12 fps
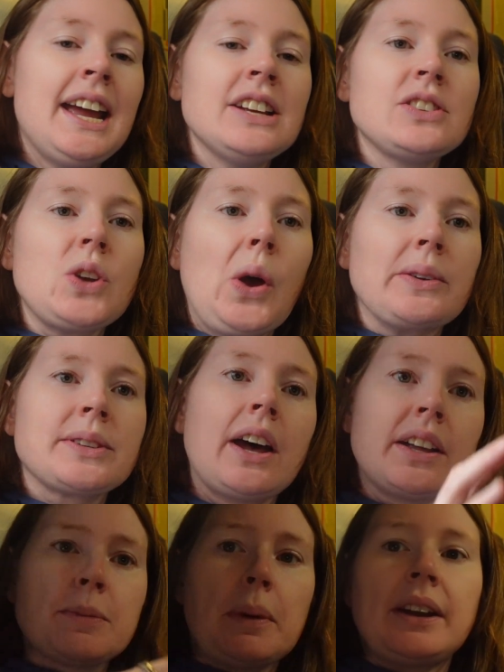So I was
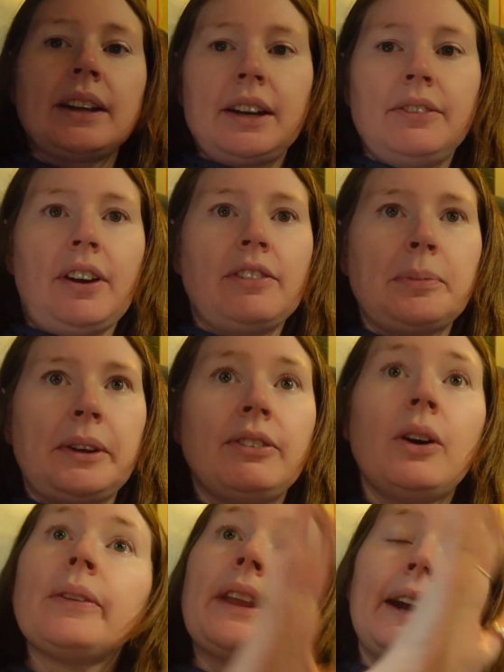hotspotting enough off my
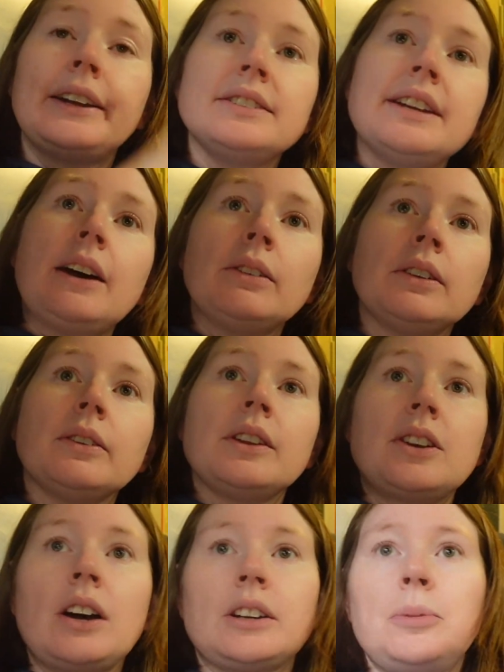phone that I could download the
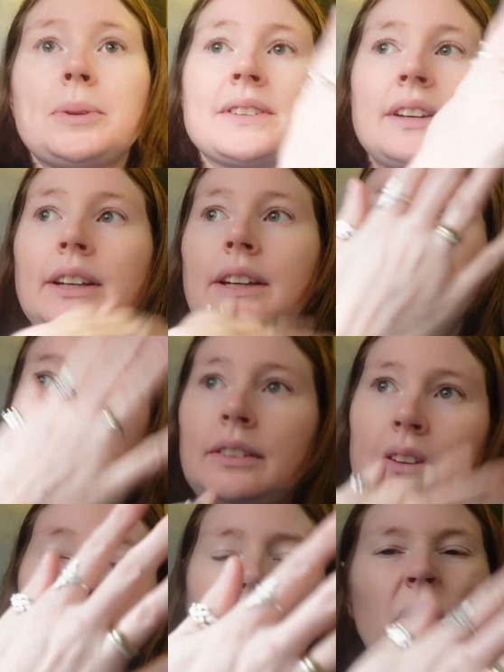documents I need
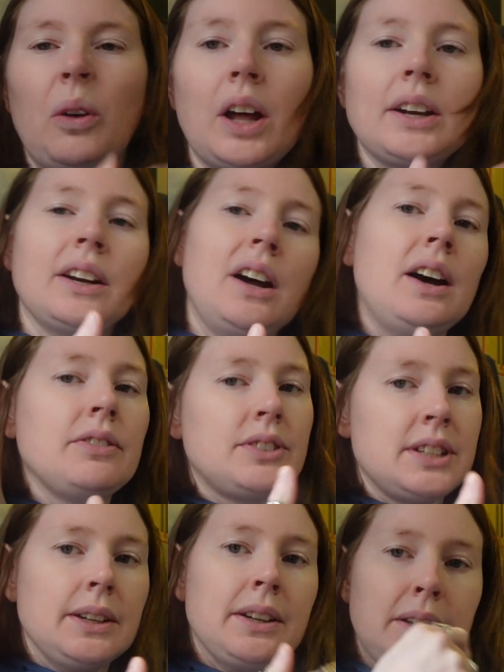and go on and off
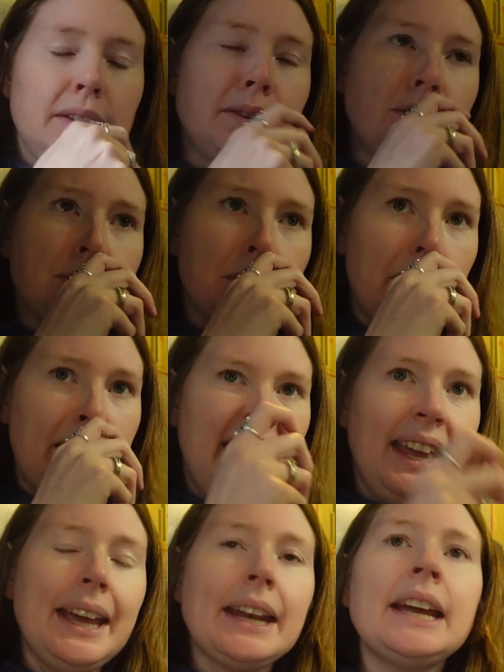to do what I
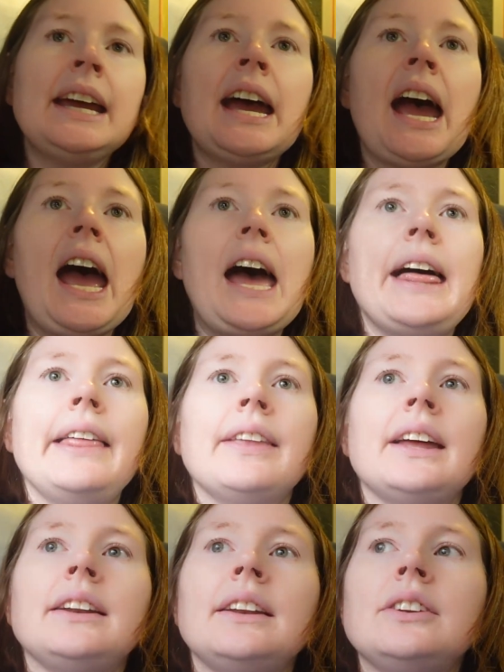can. And
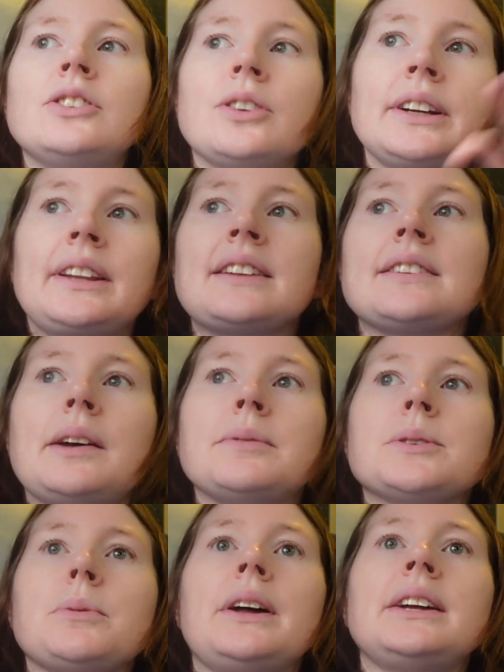then during that time
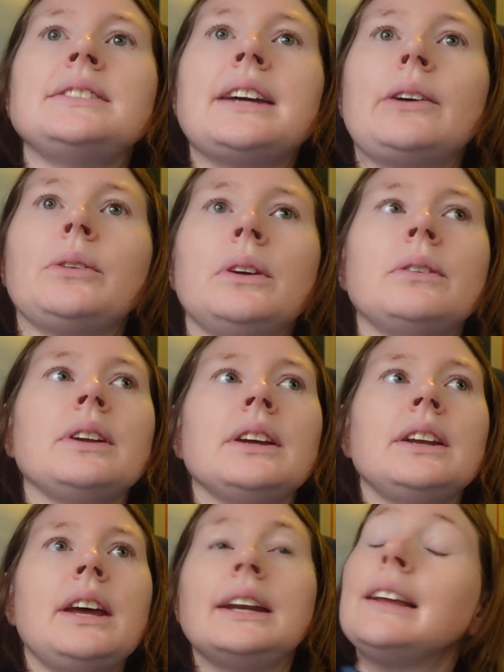as well, I
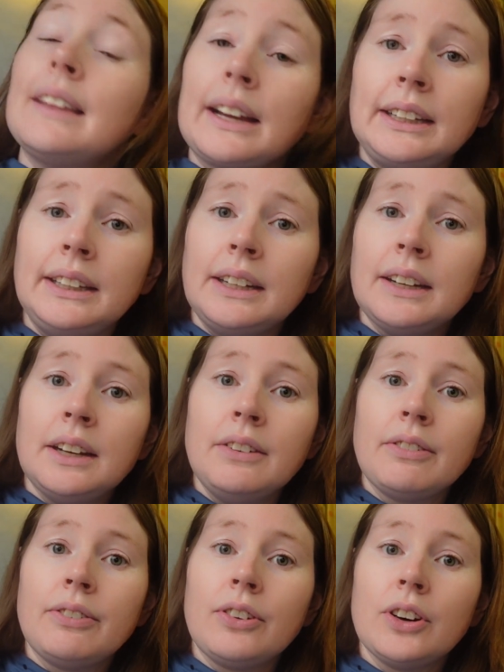downloaded anything I needed
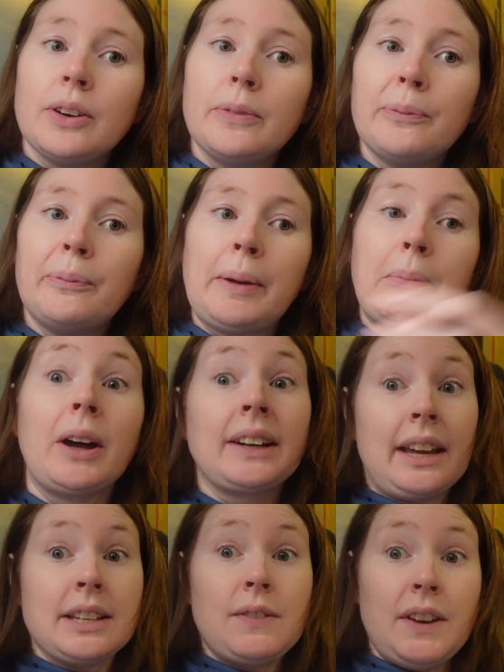for my
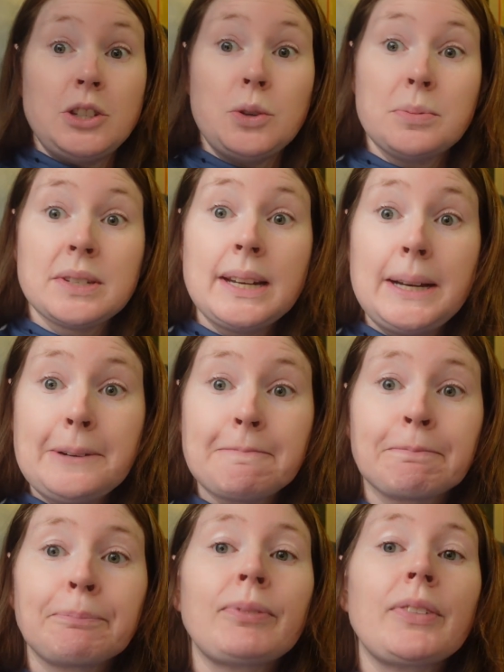podcast feed to Obsidian
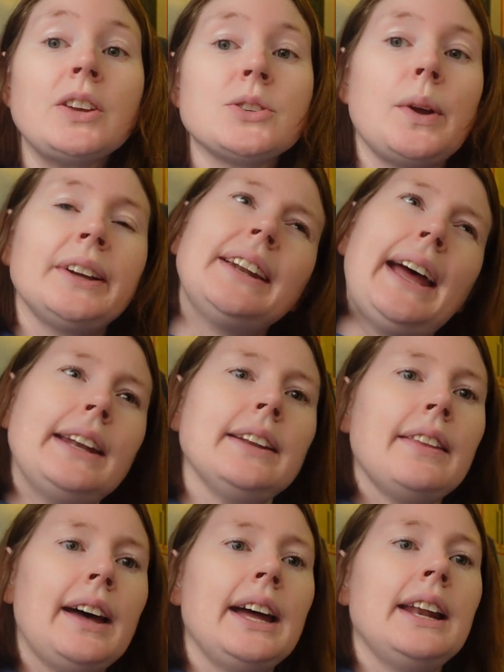so I could
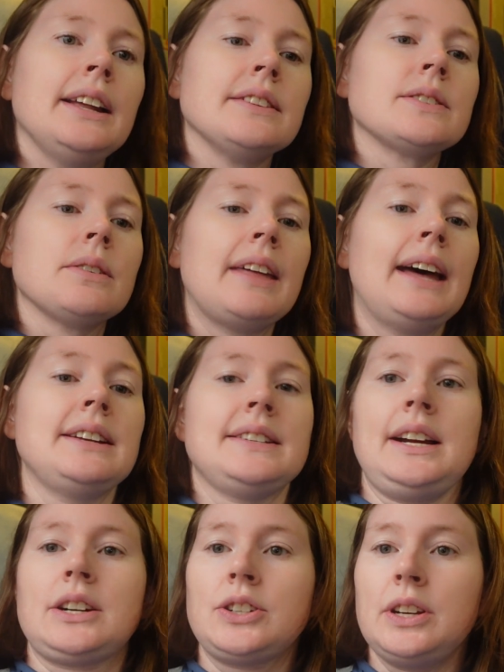edit that. And so that is
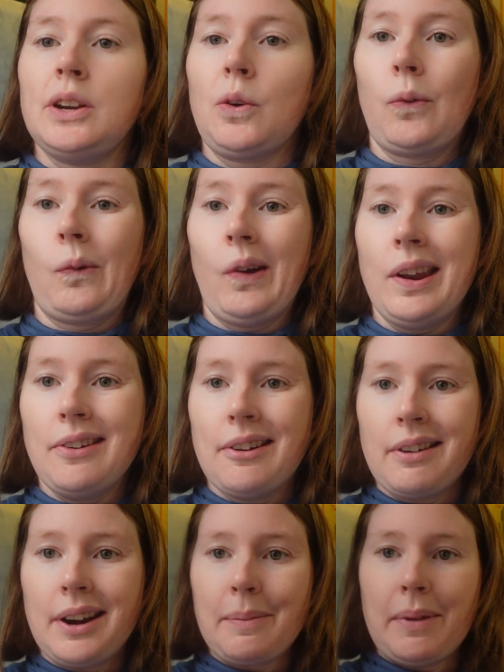actually
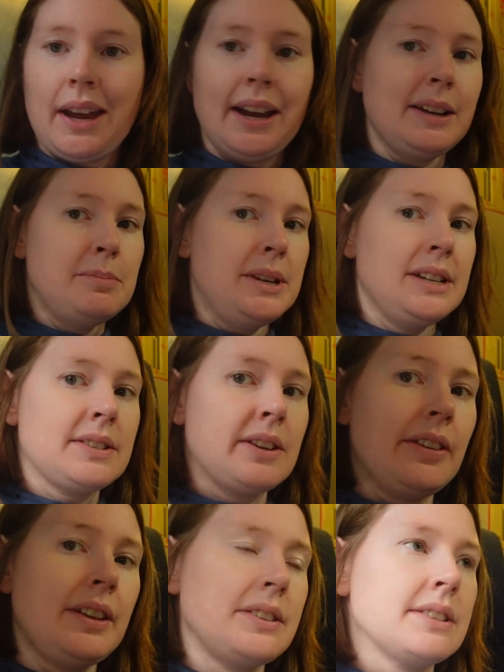rendering behind me so
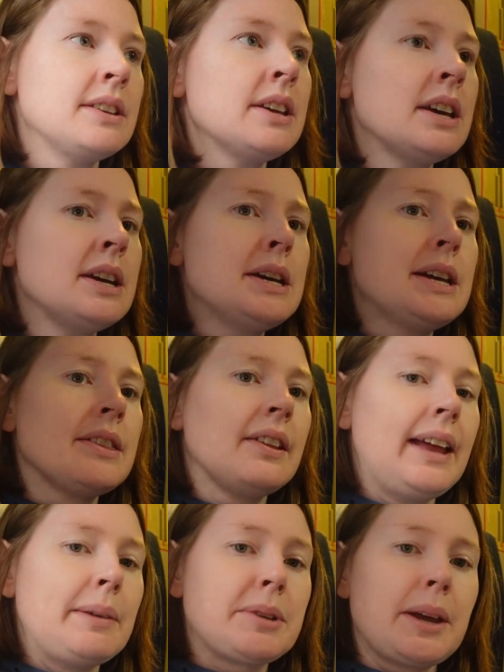that the
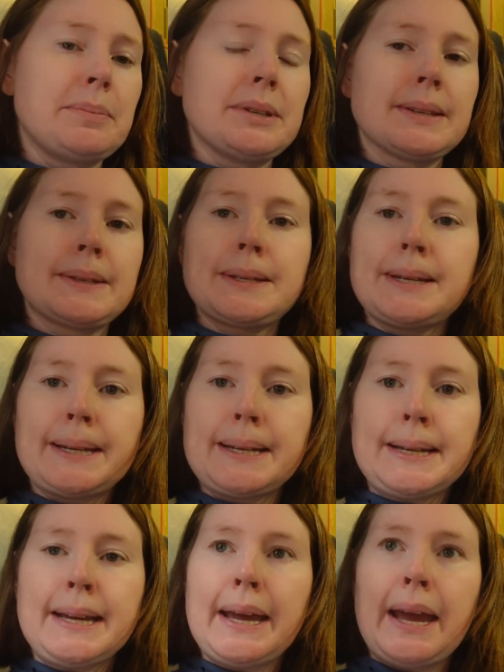laptop is
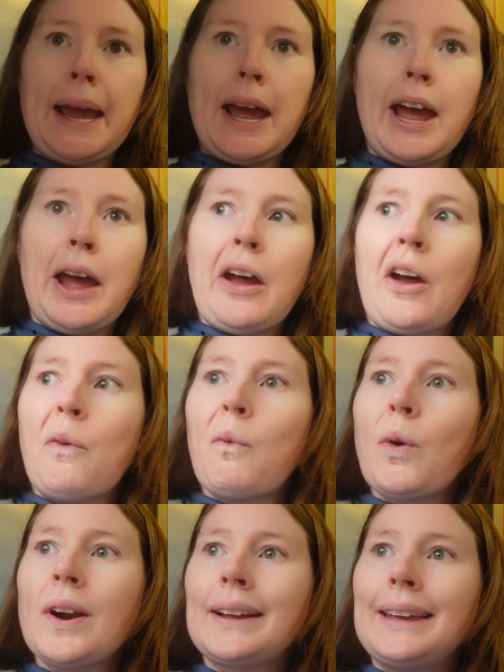
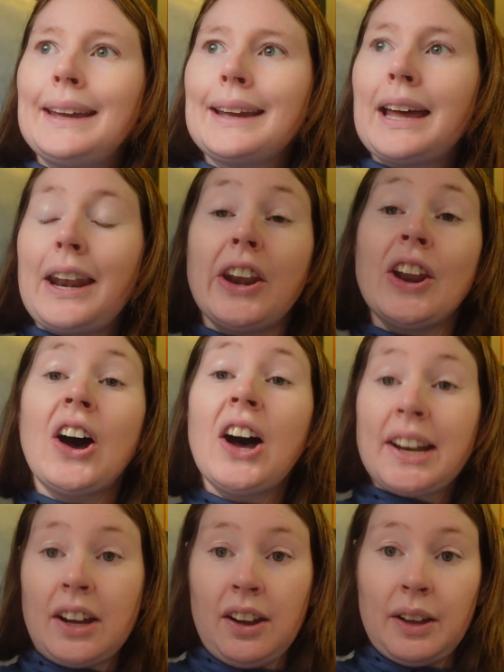working
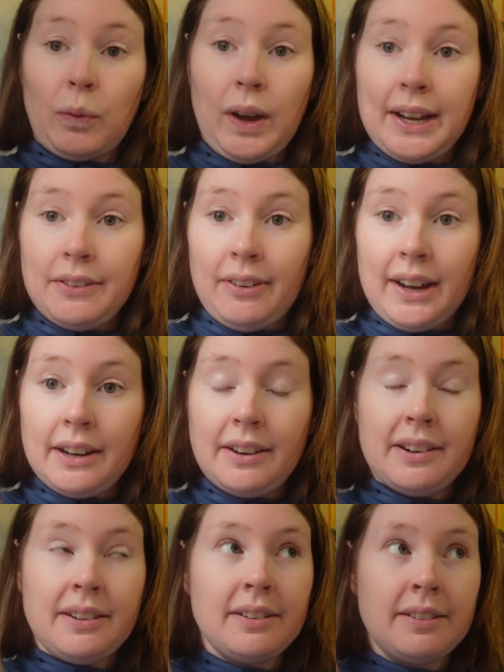not on Wi-Fi
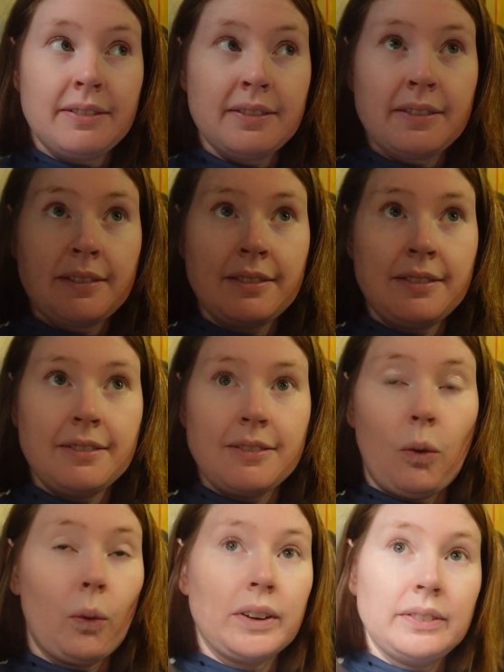
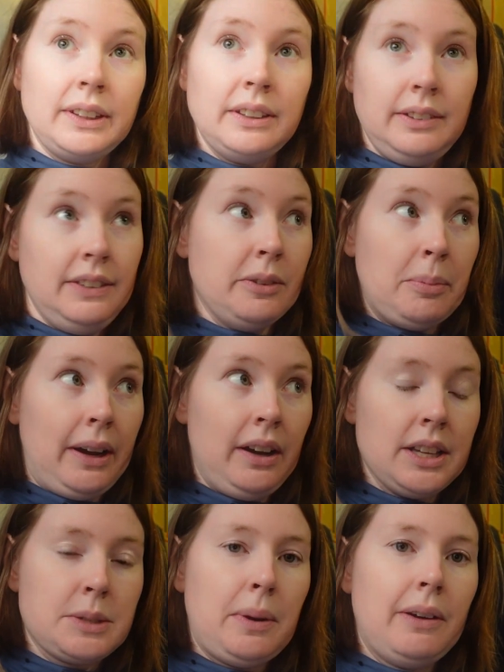or even my
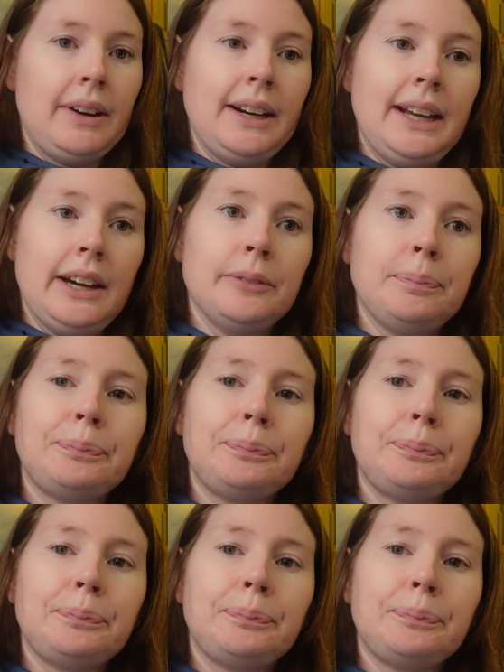hotspot right now.